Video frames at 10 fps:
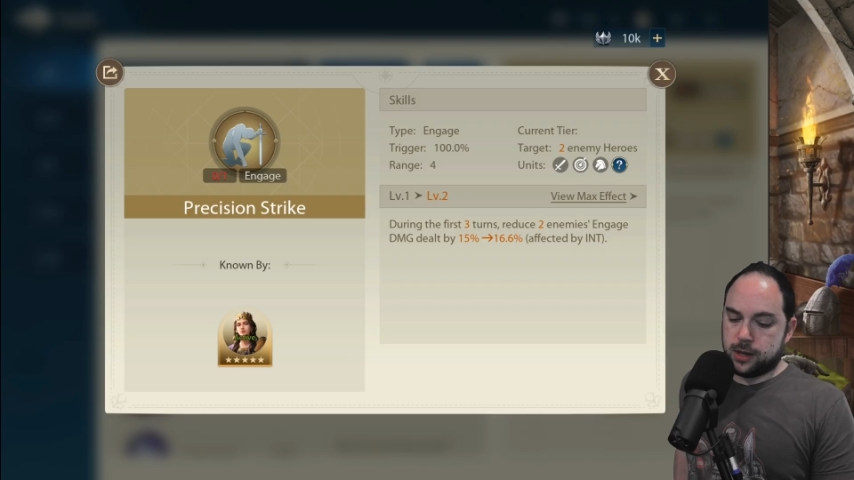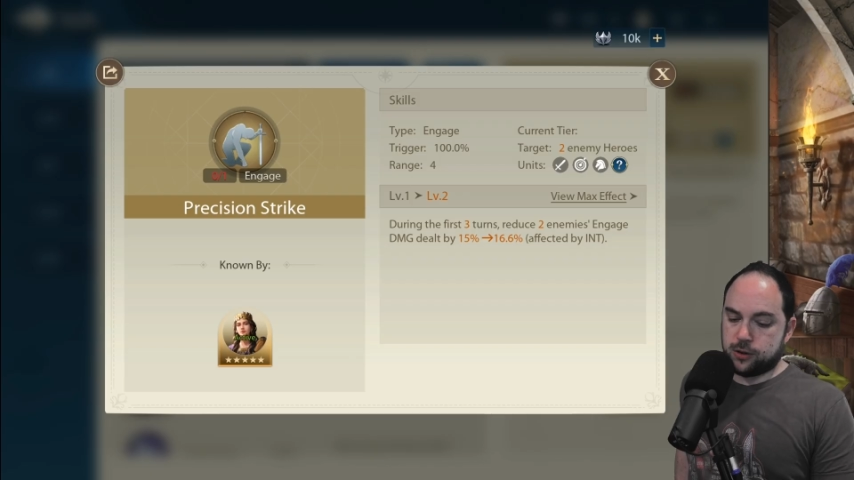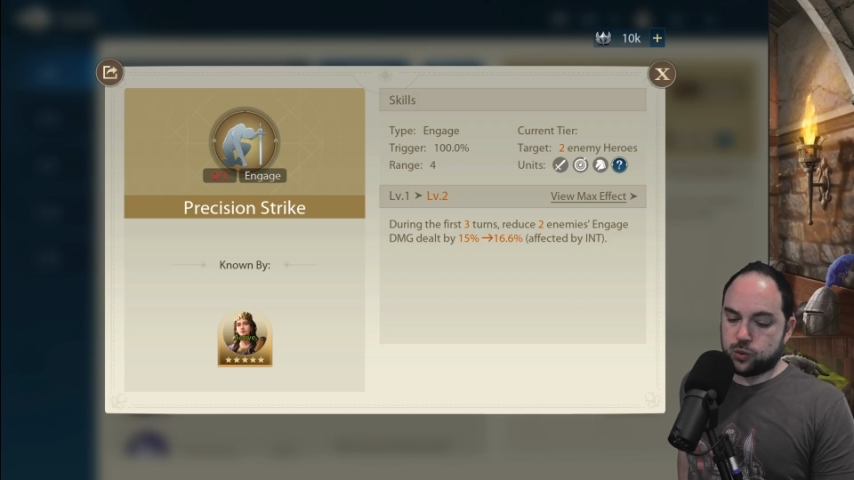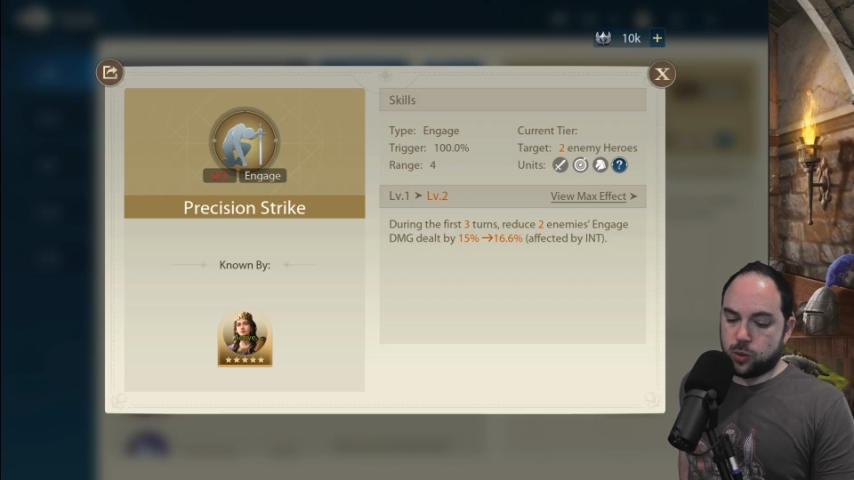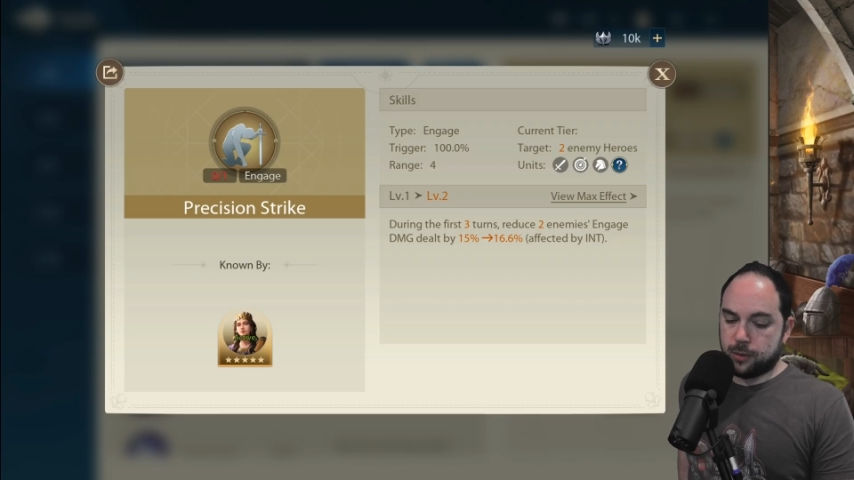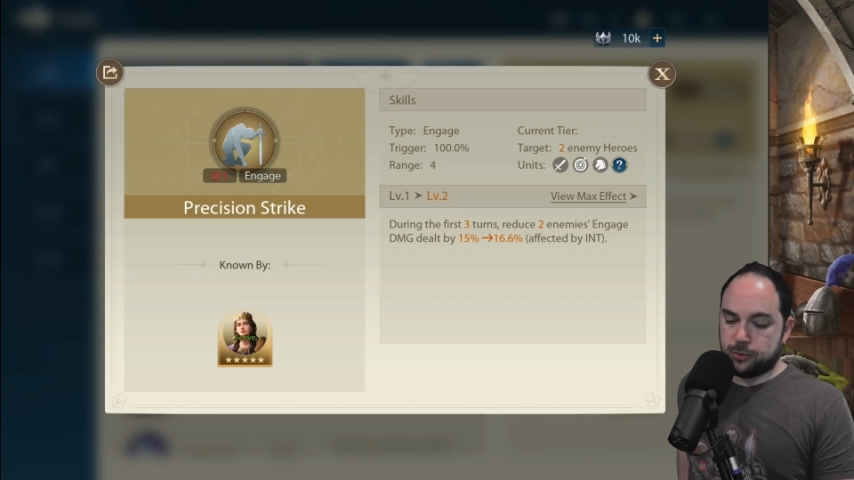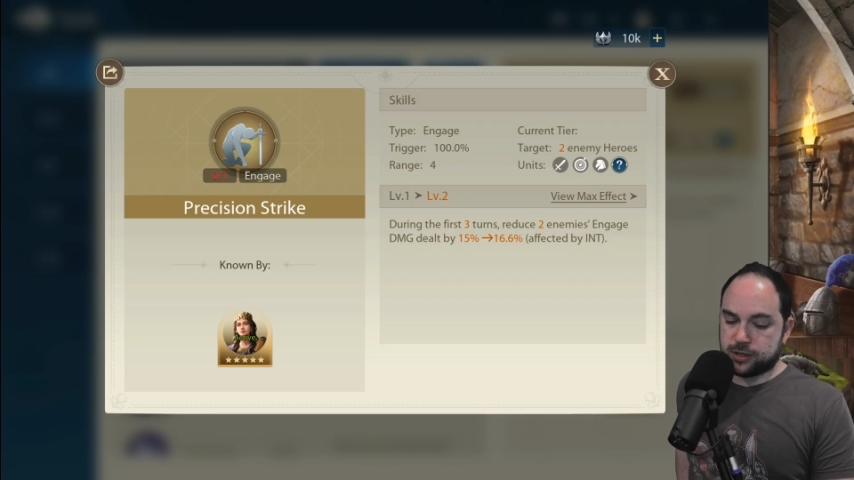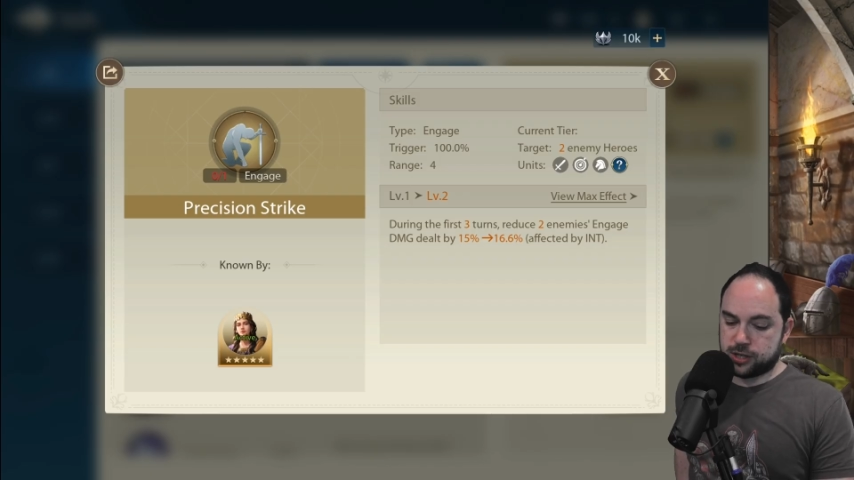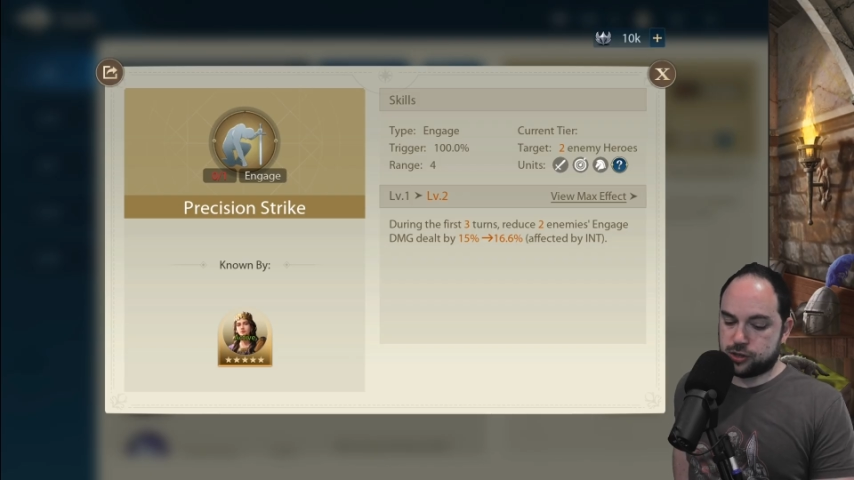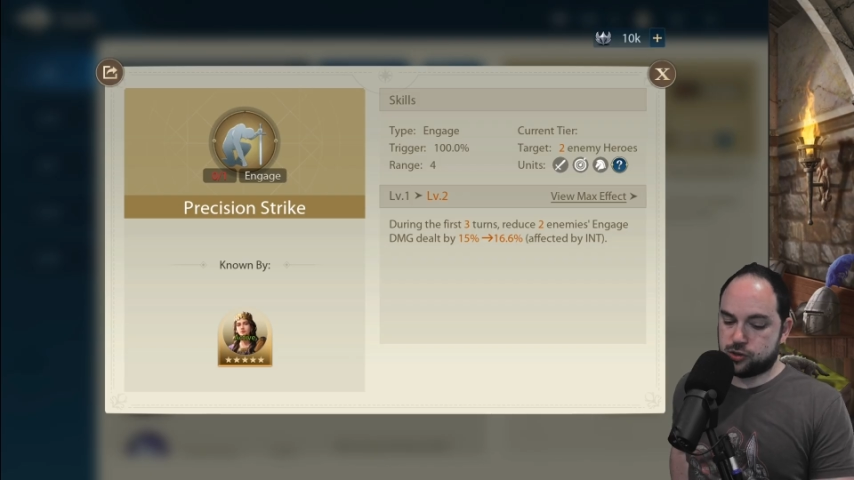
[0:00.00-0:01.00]
here's one:
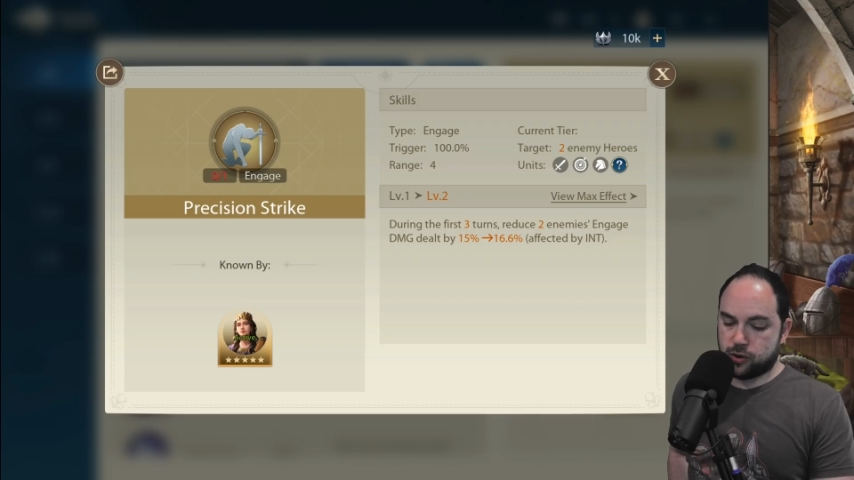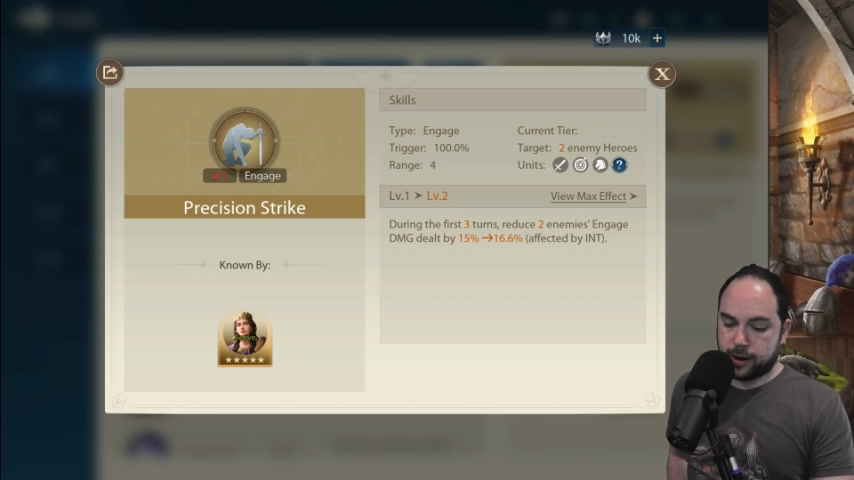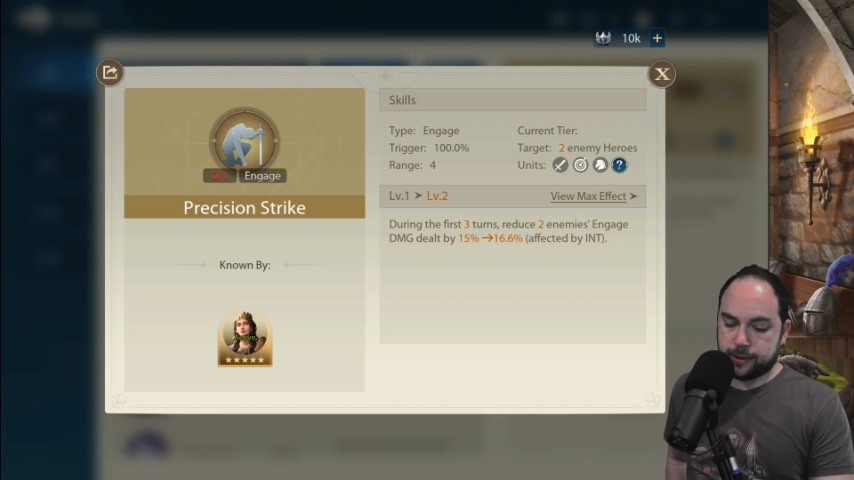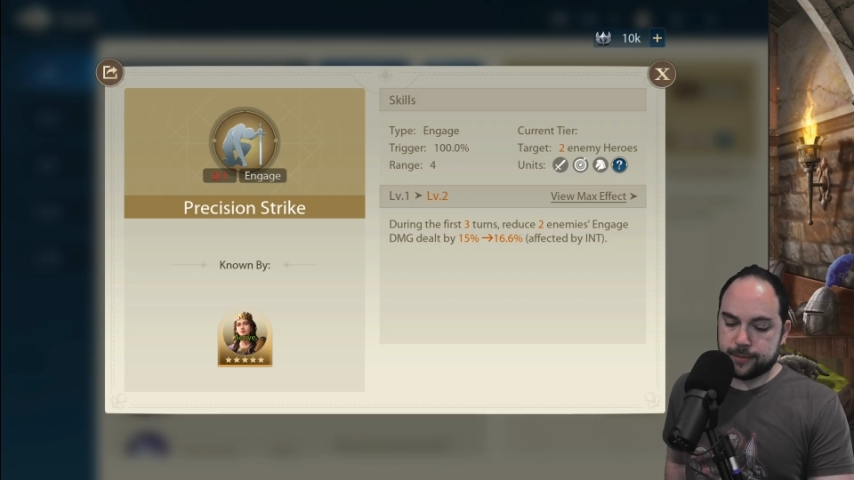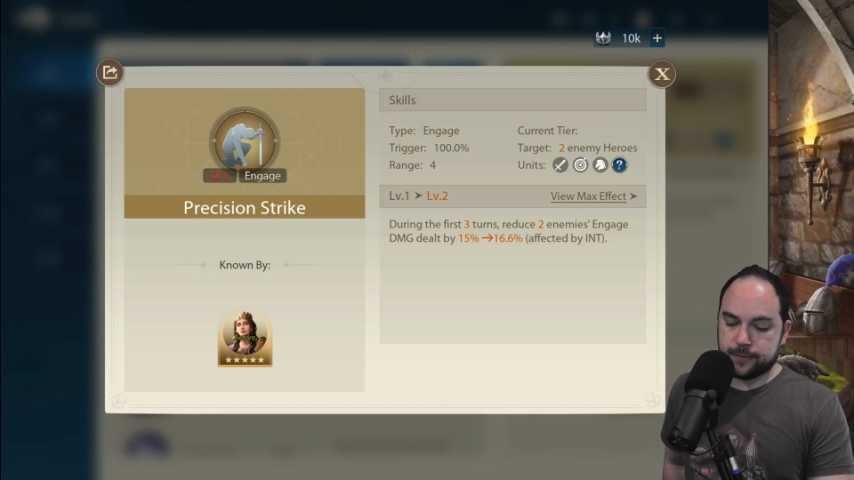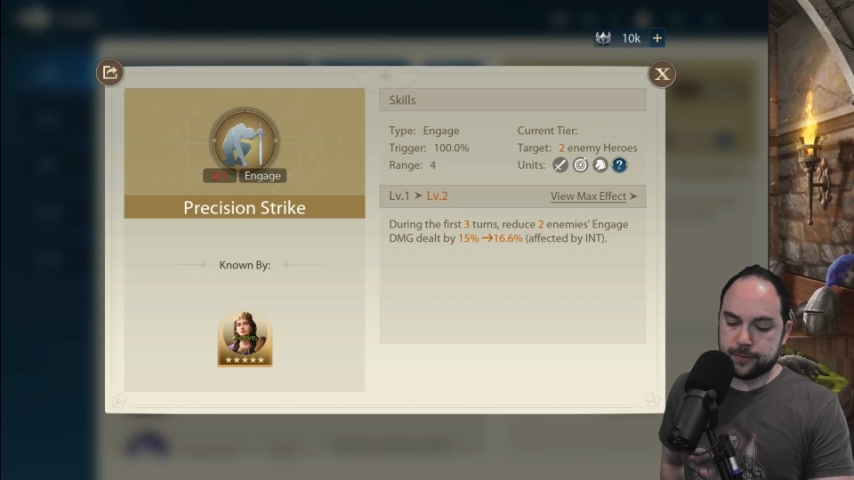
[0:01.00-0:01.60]
Precision Strike.